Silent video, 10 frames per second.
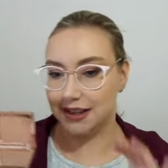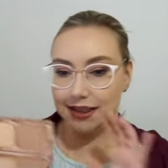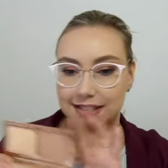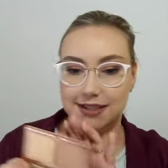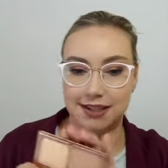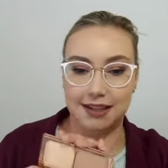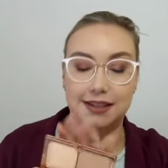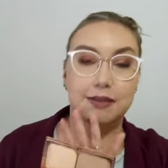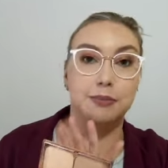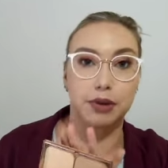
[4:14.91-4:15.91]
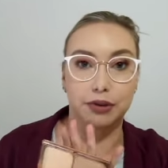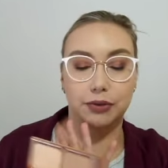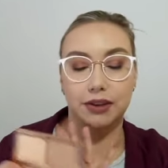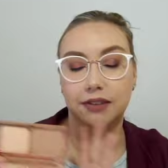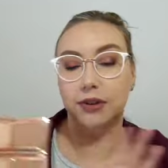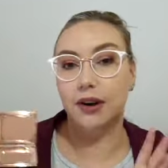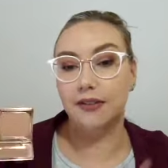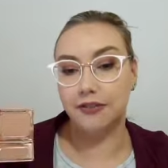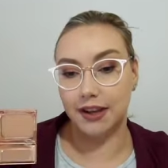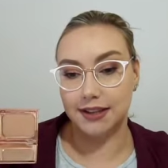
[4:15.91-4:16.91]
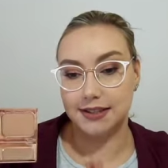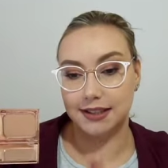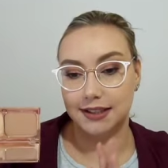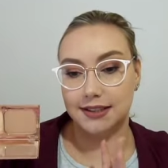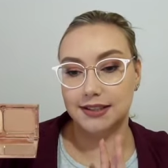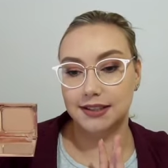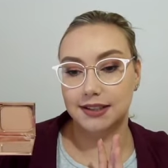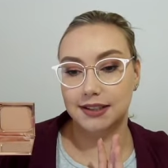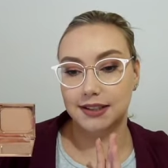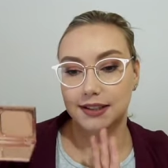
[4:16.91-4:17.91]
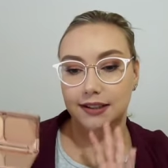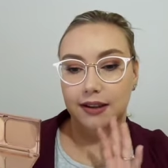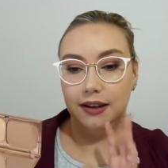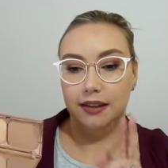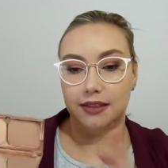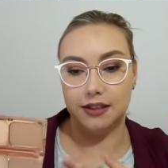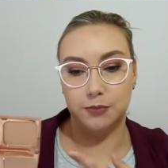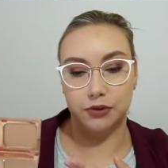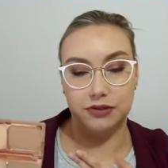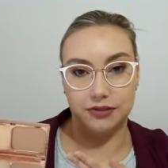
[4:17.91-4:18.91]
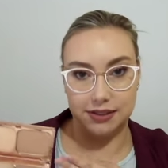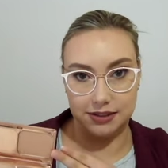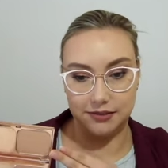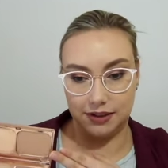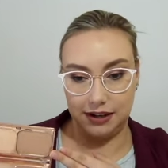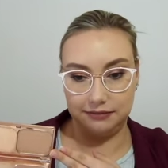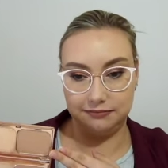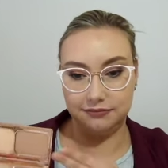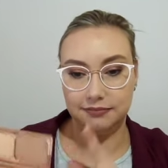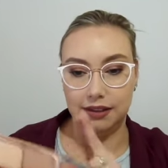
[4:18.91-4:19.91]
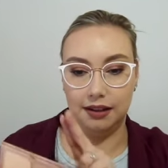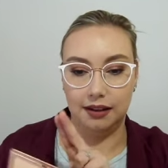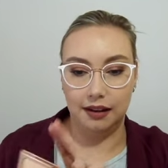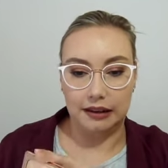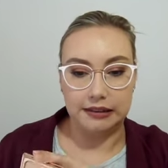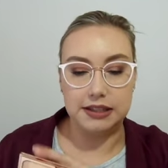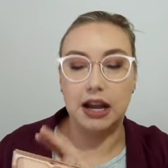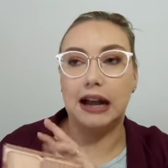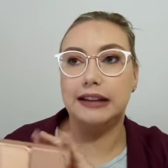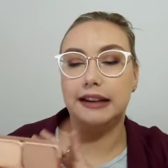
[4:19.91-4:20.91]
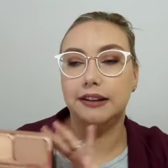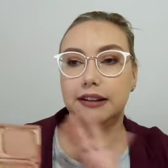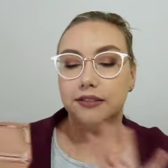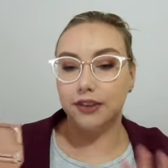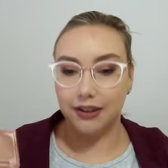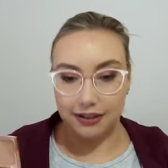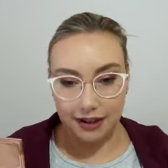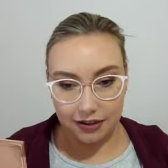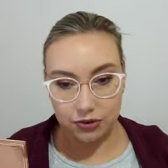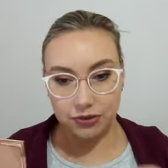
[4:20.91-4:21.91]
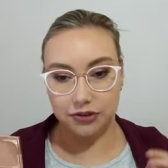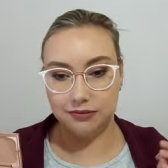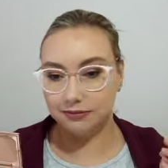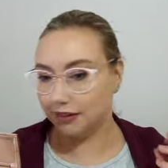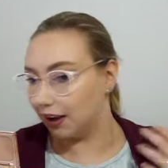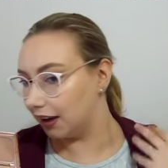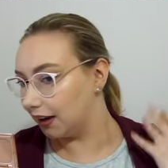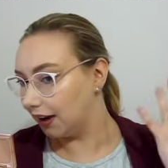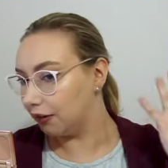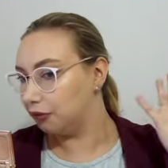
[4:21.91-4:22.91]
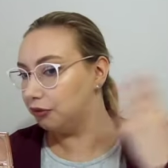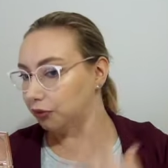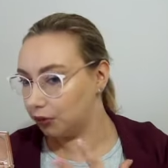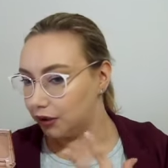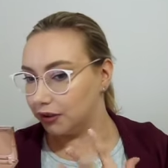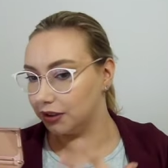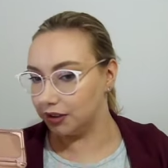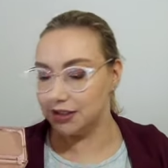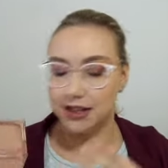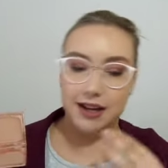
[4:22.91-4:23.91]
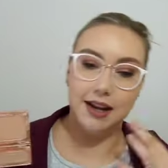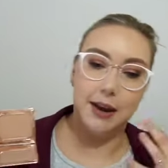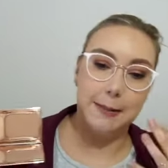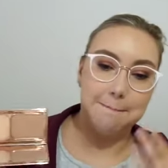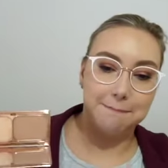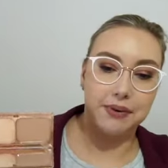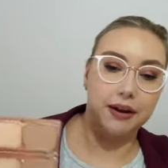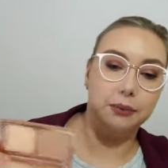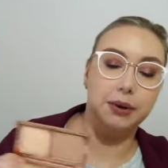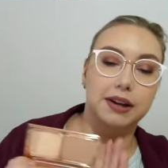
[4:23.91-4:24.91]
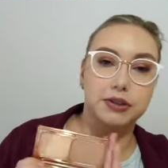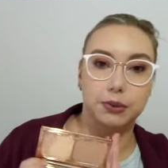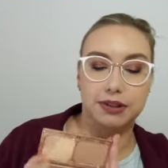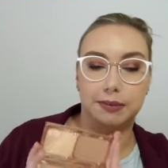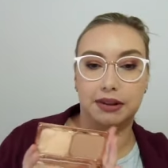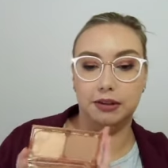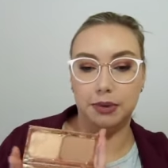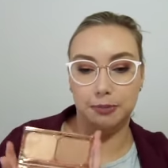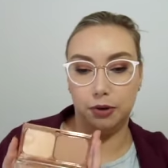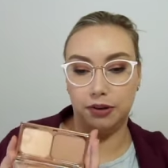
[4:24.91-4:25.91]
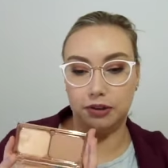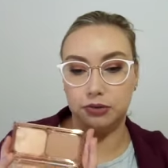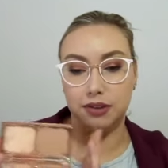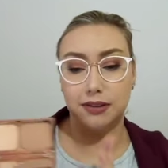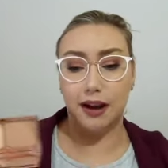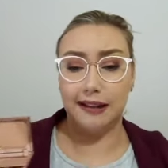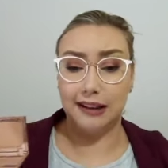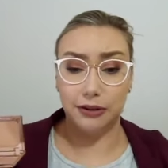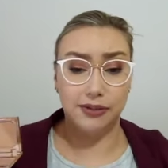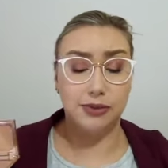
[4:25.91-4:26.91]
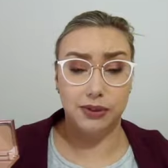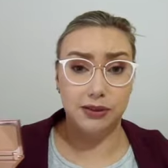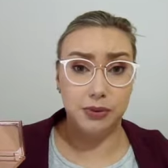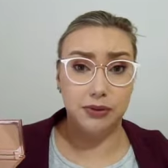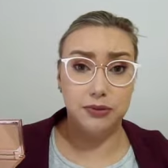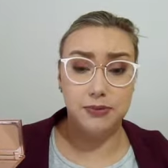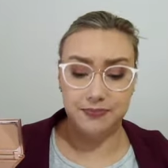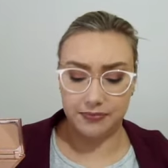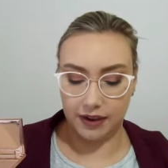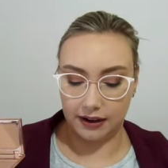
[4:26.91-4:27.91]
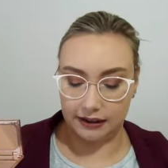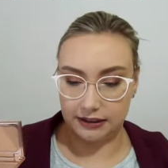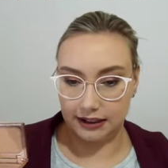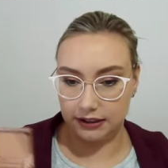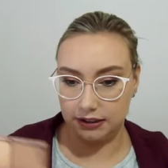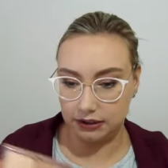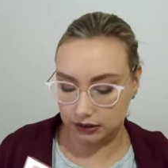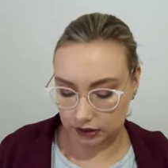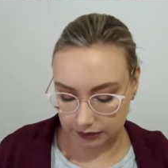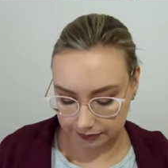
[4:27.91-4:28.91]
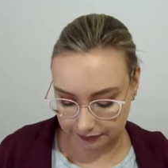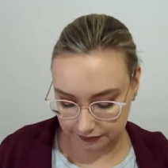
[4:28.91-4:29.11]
This is beautiful. If you are fair skinned, this bronzer is divine. This highlighter is very natural. I have full on glow today. But when I do want something a little bit more natural, this highlighter is really beautiful. I like it a lot.